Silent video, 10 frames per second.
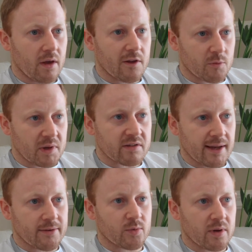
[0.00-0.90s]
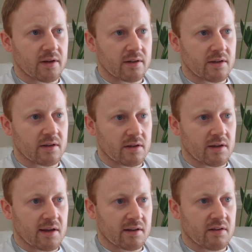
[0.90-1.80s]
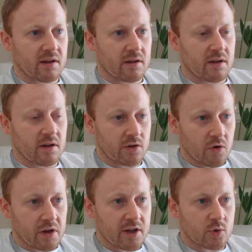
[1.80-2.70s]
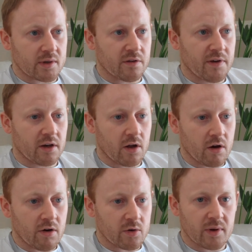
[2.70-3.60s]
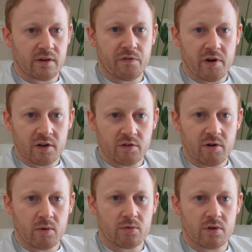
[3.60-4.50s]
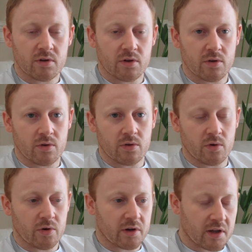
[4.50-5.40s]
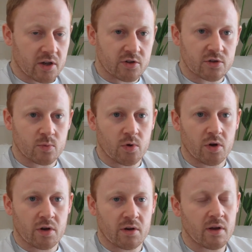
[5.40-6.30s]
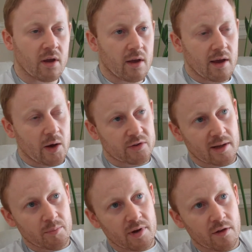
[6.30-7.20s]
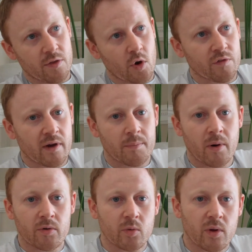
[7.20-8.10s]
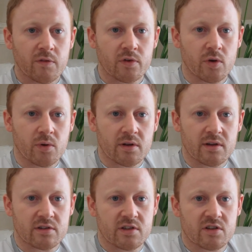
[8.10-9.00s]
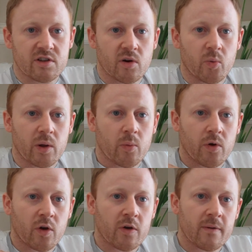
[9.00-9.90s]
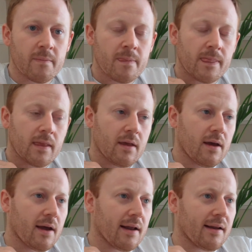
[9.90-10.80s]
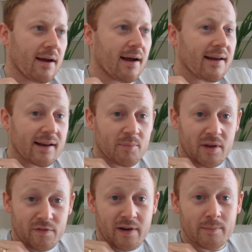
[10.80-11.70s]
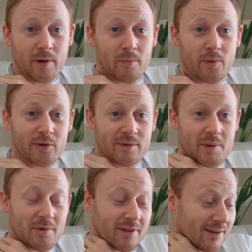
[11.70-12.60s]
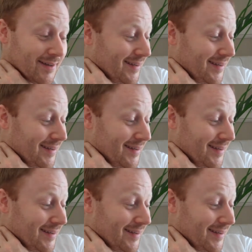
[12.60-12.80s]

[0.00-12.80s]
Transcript: there's been times where you, you get to that at a young age when you find it hard when your friends are out and you're, you're in the kitchens working. I was getting paid £35 a week for doing a 60 hour week work, and I, and I had to pay a £5 board to my mother,